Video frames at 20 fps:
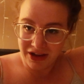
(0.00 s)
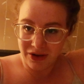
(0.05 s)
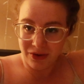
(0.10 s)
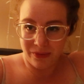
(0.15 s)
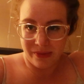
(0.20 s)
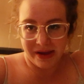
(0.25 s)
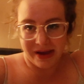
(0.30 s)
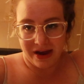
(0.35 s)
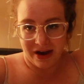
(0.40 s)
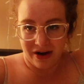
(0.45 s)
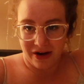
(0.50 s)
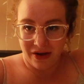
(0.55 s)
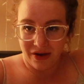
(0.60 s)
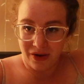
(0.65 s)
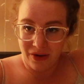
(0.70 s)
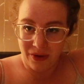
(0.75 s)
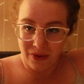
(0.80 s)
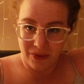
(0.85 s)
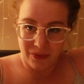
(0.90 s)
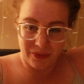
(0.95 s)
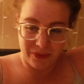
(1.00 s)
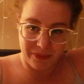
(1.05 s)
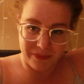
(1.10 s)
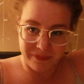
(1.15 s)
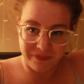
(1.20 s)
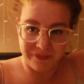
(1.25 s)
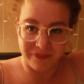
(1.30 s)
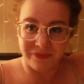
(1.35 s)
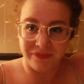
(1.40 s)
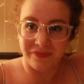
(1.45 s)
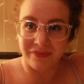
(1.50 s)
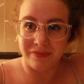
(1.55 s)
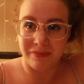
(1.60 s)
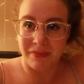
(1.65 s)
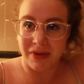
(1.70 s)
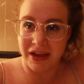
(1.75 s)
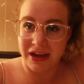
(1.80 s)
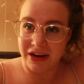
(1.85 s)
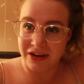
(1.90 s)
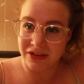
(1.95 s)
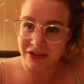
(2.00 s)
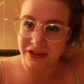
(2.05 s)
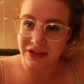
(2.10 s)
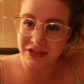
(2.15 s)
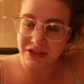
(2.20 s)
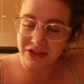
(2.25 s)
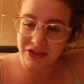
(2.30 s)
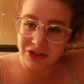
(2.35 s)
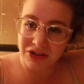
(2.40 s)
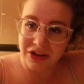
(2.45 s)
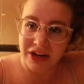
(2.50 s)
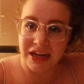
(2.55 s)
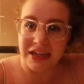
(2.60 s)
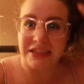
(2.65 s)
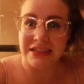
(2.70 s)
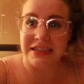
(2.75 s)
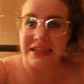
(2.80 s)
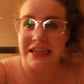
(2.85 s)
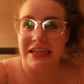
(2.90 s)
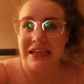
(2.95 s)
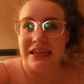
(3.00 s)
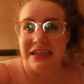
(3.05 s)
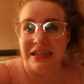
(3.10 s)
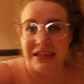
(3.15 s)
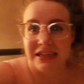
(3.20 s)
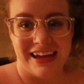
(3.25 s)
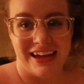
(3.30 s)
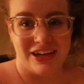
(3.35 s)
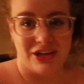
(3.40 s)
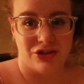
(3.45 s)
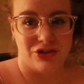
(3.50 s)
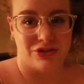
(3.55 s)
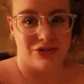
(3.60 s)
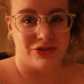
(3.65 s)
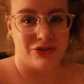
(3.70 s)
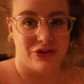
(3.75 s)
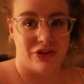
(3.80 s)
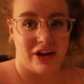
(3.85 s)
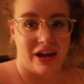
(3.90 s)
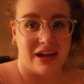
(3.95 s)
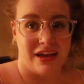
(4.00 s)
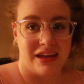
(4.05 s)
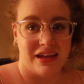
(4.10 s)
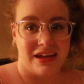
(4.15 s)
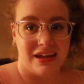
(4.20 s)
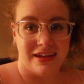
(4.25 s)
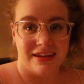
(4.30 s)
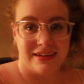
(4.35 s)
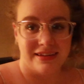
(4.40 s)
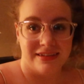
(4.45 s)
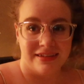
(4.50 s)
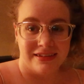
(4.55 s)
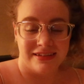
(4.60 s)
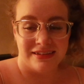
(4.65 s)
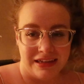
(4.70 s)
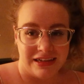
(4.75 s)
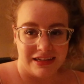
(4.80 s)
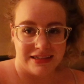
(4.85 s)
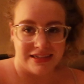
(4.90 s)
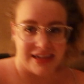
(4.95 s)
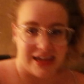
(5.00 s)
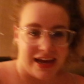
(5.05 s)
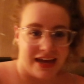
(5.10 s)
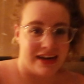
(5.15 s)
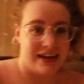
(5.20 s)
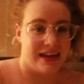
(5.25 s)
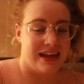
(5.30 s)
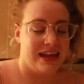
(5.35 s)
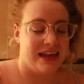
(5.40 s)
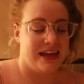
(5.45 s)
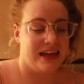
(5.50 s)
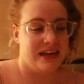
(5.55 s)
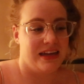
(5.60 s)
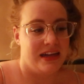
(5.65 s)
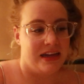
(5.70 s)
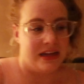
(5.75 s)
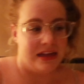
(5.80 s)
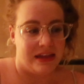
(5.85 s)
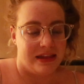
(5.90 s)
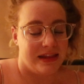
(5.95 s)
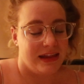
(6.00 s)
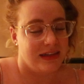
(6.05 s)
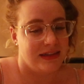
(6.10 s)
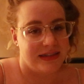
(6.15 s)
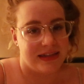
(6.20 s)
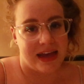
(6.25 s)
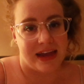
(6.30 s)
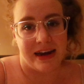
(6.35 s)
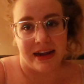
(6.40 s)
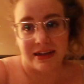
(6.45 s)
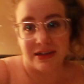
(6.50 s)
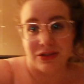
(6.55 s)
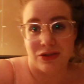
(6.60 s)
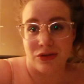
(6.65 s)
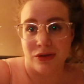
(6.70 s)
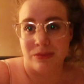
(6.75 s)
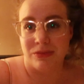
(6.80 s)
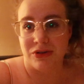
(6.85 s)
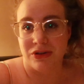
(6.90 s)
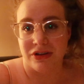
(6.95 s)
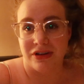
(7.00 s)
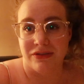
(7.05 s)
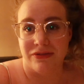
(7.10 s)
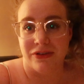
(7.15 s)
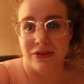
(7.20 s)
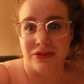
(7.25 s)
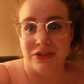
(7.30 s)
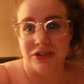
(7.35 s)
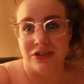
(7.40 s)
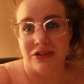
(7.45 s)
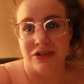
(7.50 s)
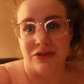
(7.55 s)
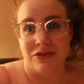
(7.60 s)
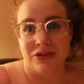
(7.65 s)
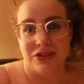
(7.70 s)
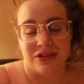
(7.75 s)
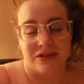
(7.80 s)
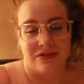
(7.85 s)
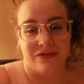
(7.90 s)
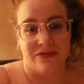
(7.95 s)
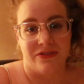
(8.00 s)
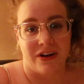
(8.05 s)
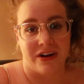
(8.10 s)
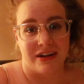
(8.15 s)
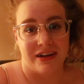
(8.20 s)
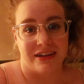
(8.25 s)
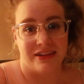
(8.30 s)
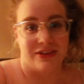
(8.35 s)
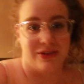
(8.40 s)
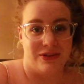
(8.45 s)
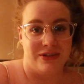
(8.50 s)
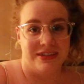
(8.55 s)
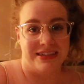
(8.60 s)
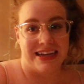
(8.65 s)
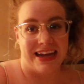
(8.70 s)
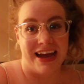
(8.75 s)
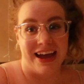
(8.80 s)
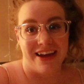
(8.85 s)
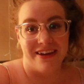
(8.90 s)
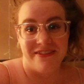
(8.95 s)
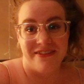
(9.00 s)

We are home. My hair looks crazy. Andrew's cranky because he had a kid that sat next to him during Frozen 2 and just farted the whole time.